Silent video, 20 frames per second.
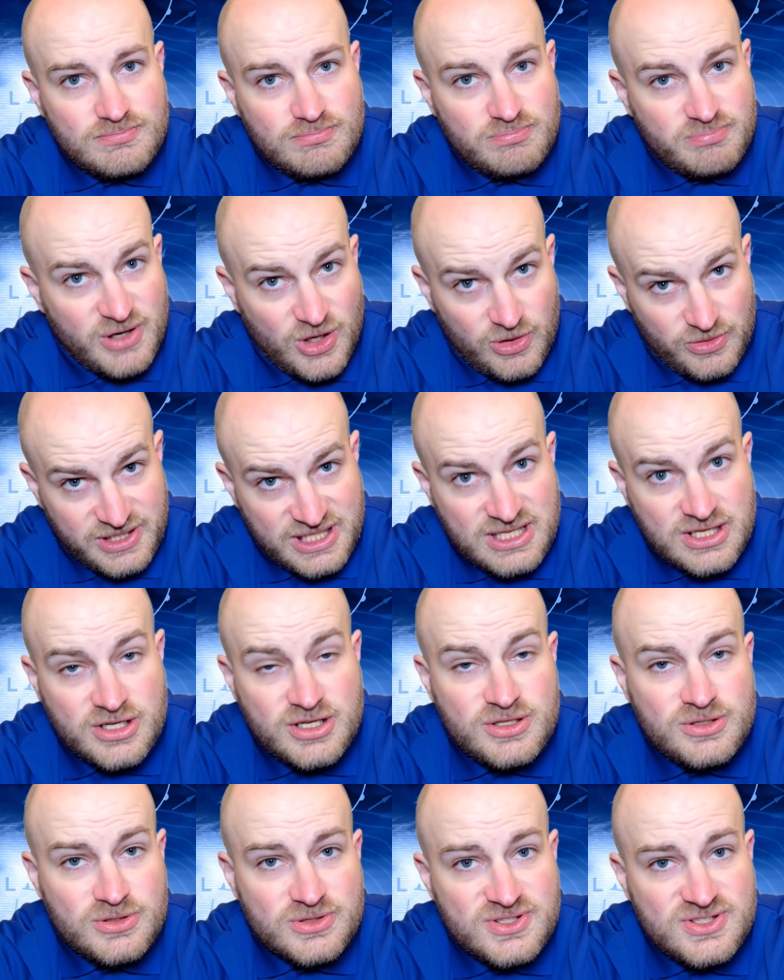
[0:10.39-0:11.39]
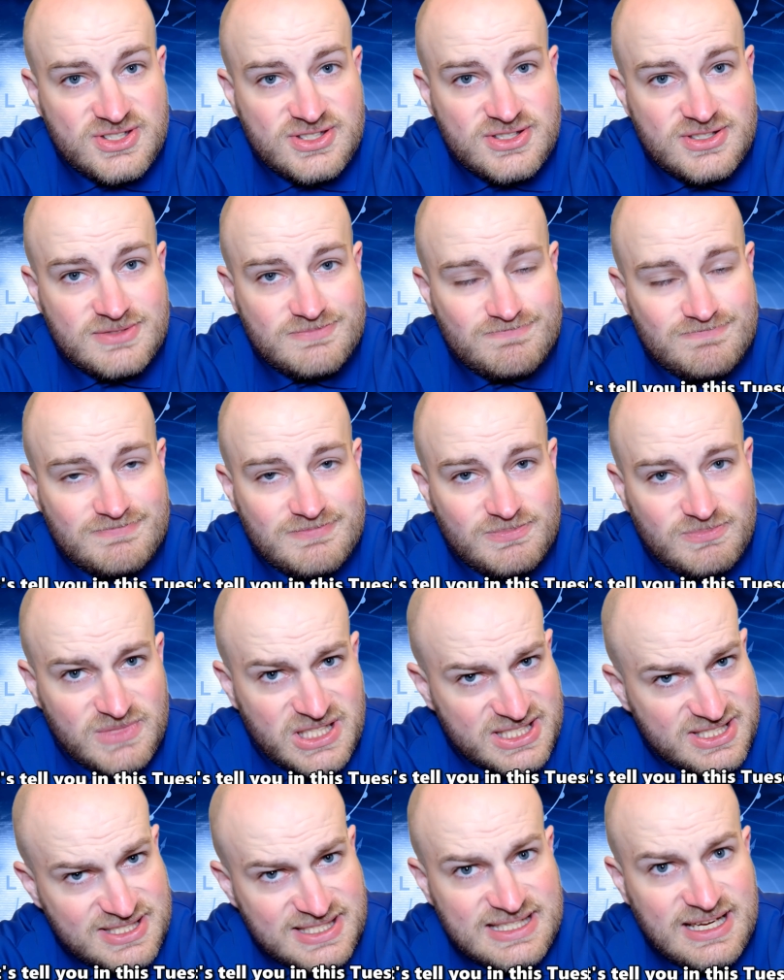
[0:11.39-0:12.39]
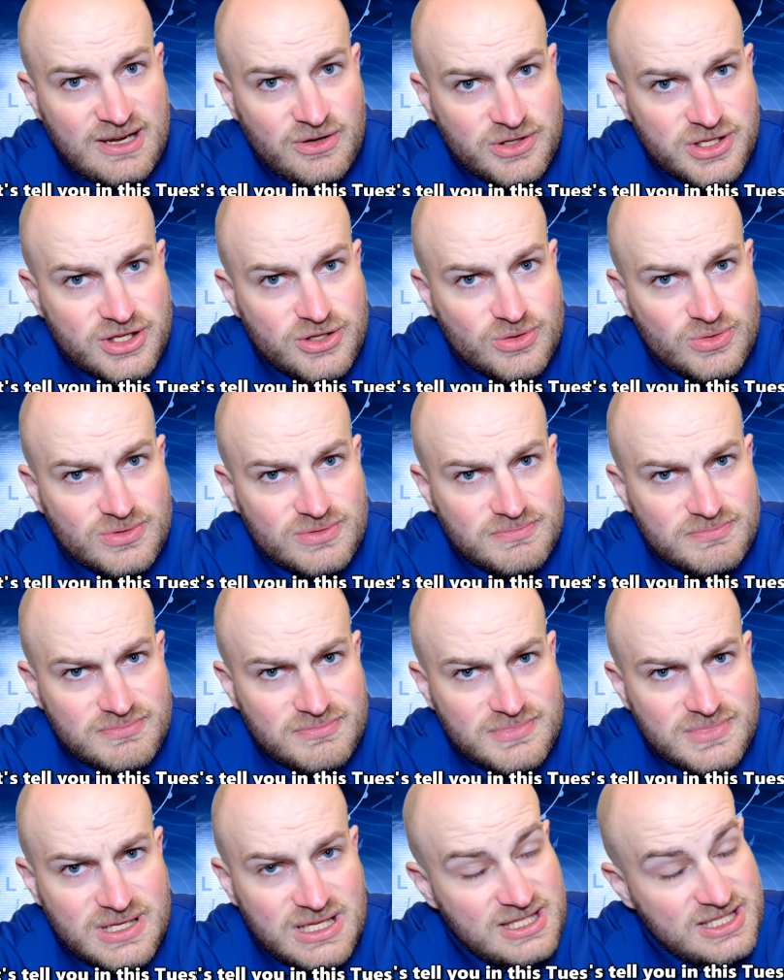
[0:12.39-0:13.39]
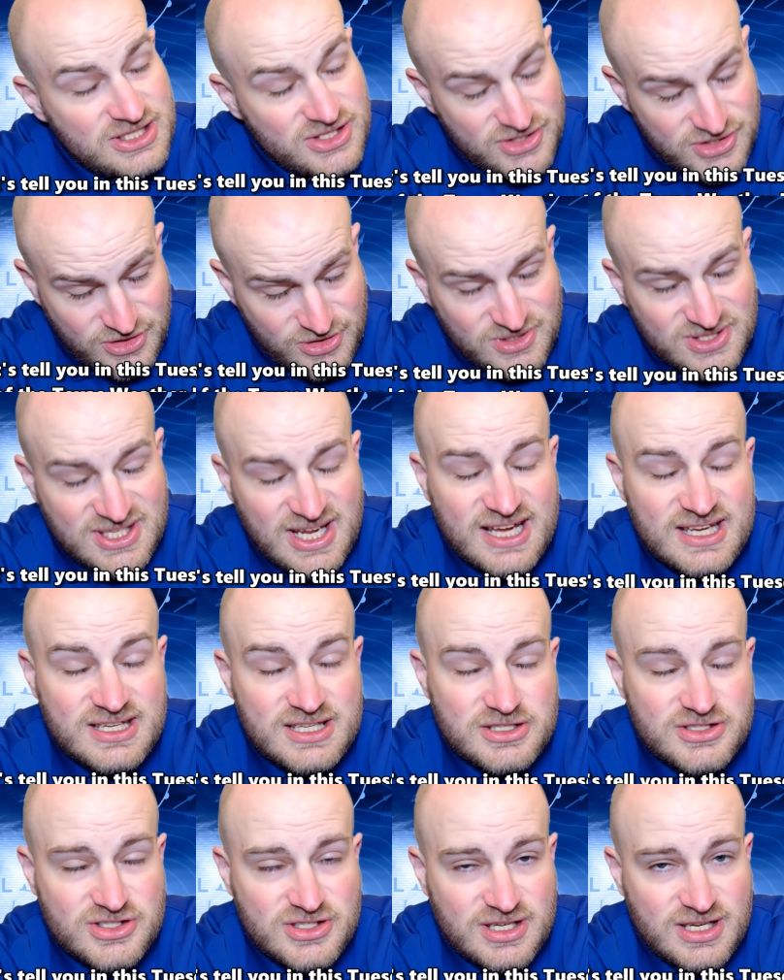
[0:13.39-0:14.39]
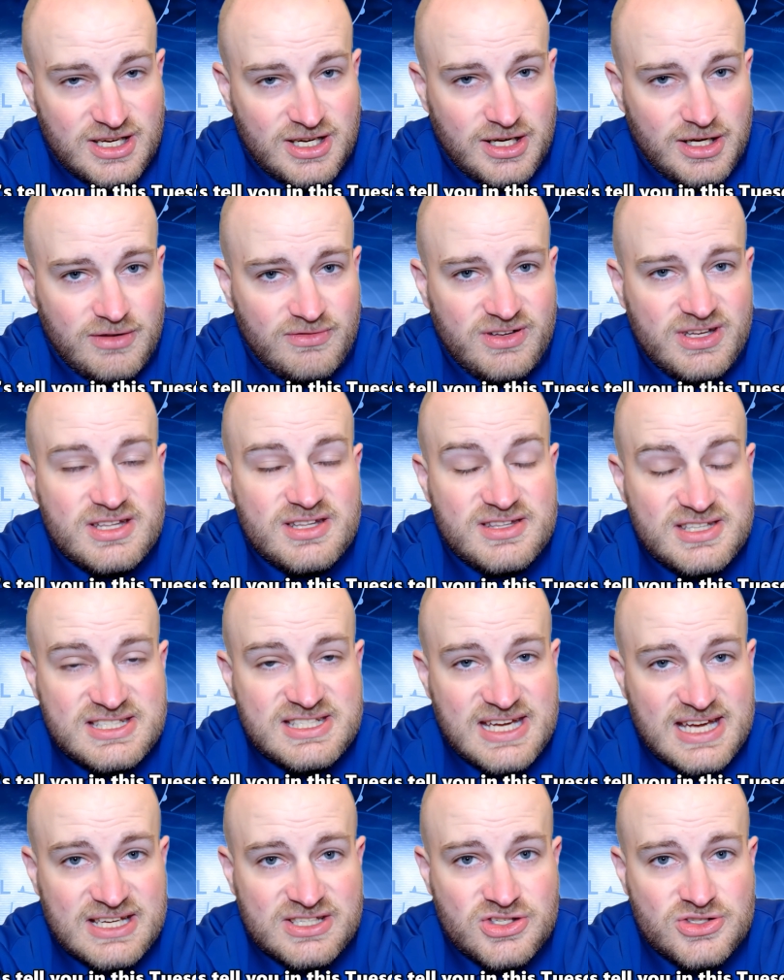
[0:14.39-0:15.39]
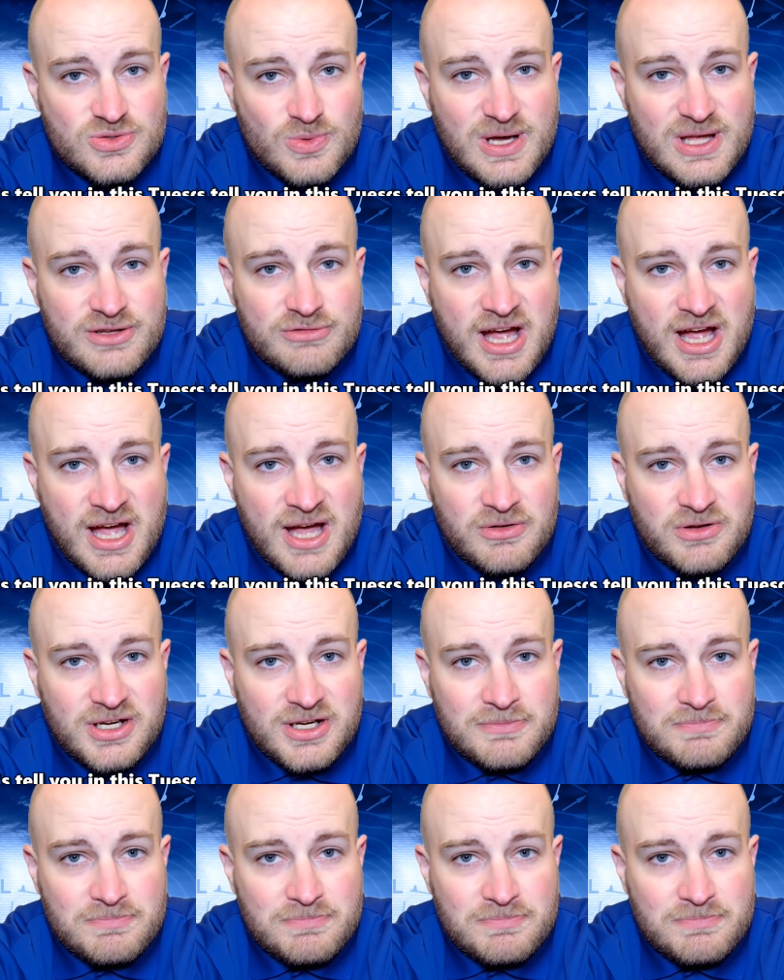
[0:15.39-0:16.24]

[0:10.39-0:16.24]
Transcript: Baldy knows. Let's tell you in this Tuesday edition of the Texas Weather Roundup.